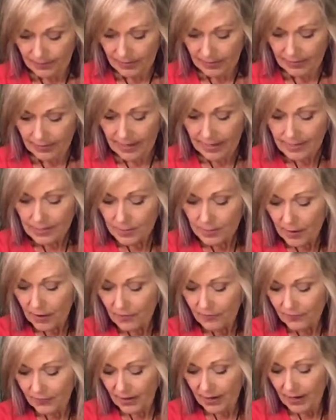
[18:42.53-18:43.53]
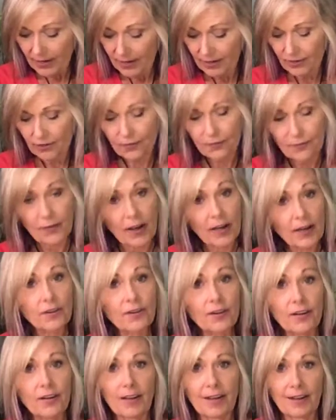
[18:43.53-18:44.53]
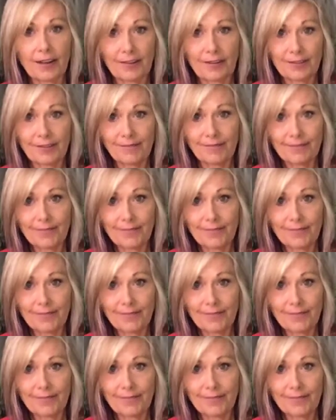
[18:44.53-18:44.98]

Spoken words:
That's about finding your fire again.